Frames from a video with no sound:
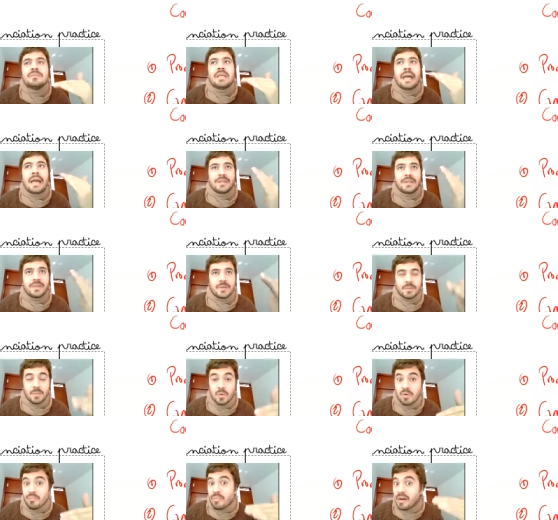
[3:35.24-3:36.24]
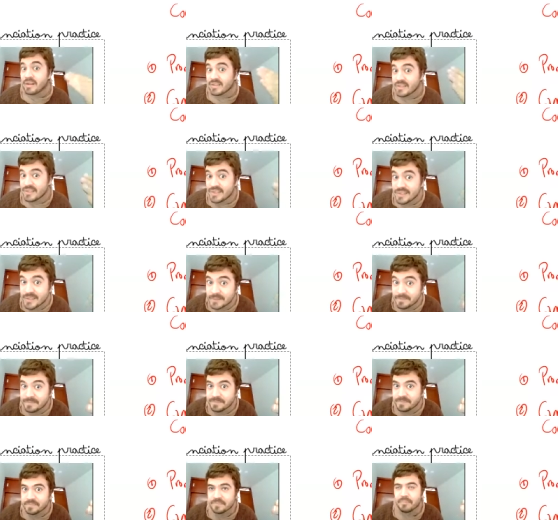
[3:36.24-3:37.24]
and use more pauses.
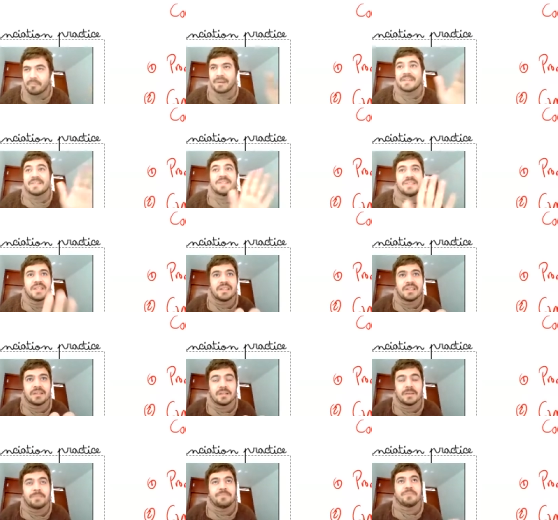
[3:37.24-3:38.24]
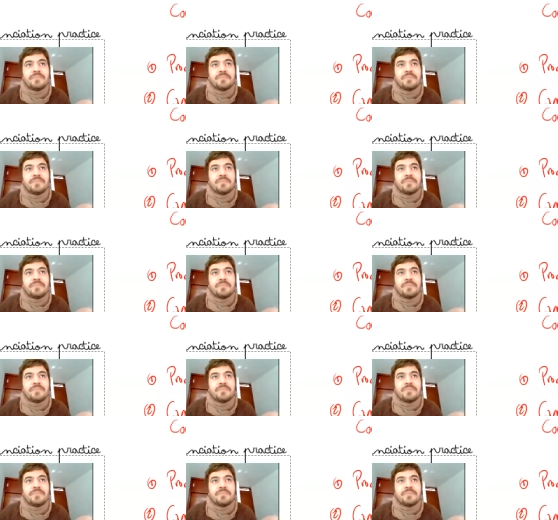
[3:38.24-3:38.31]
But still,